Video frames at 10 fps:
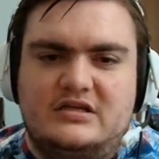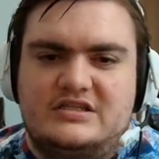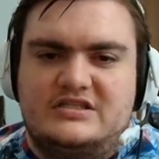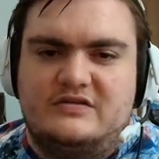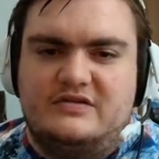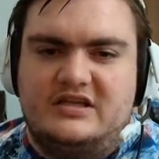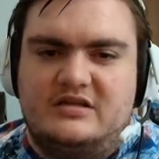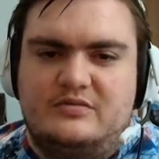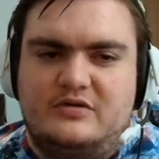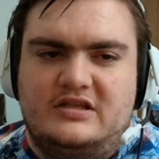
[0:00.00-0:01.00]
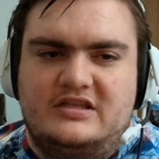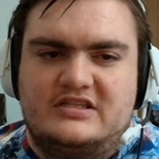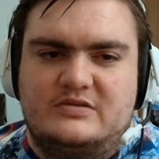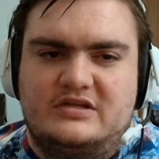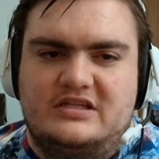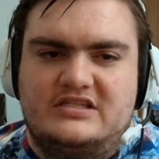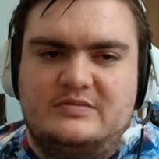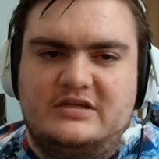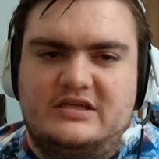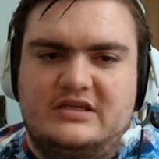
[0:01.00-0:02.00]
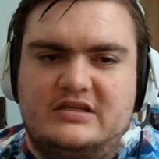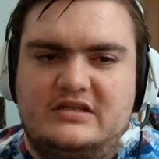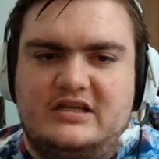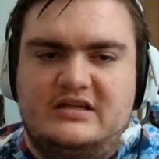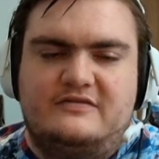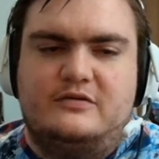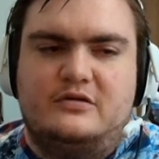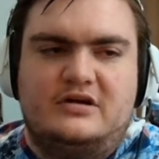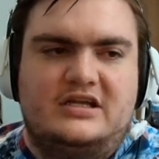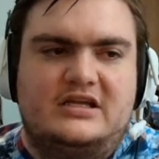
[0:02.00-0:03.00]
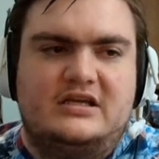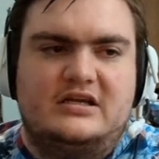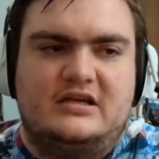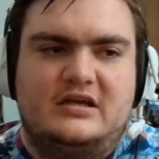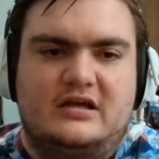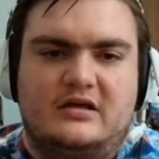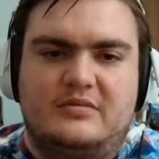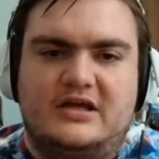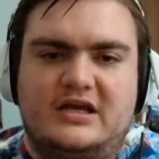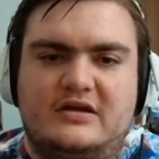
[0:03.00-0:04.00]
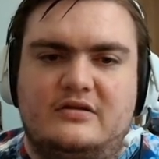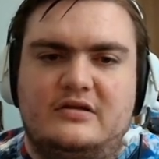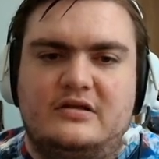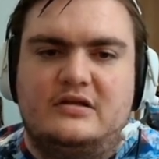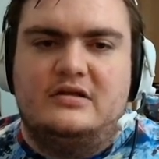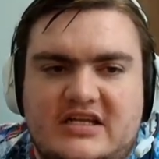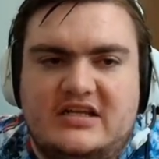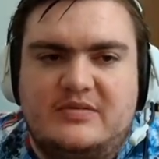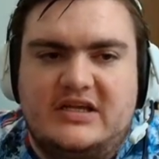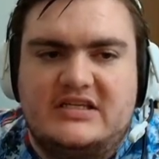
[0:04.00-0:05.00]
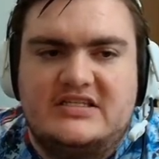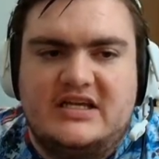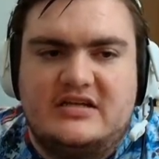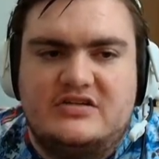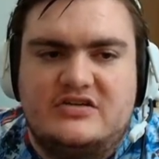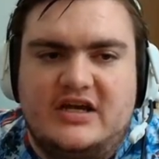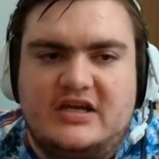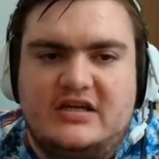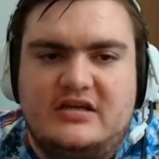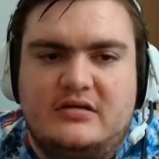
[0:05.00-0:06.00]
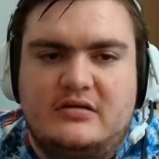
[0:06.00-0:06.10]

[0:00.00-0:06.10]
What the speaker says: So for the endpoint, this one needs to be -40, compile, set up a second track.